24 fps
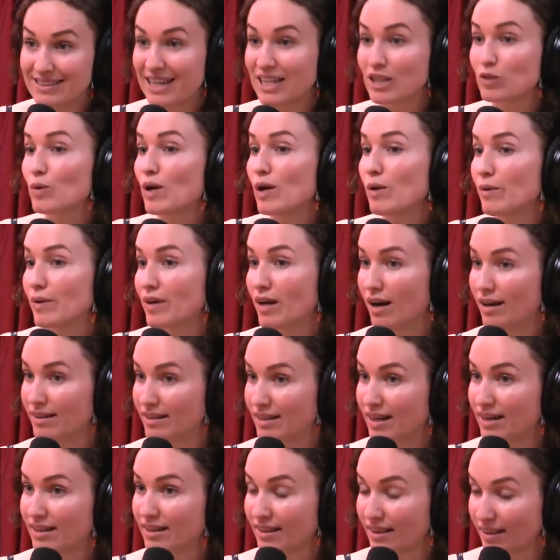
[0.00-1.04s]
That's why we
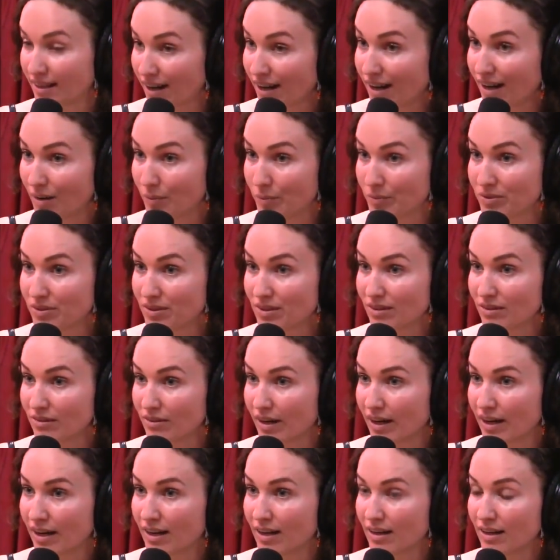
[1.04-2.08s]
contacted the cops.
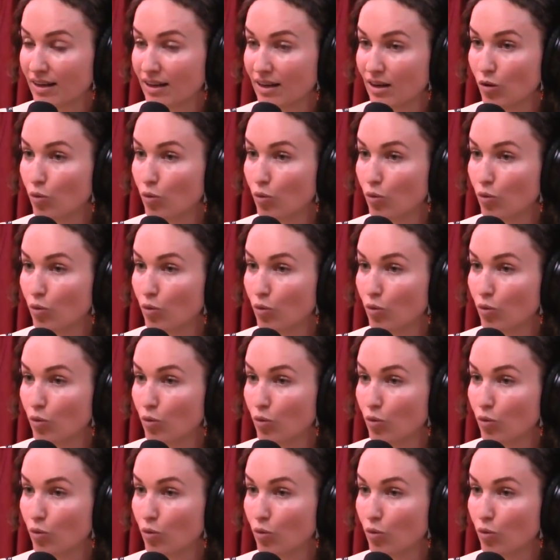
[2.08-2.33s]
Right.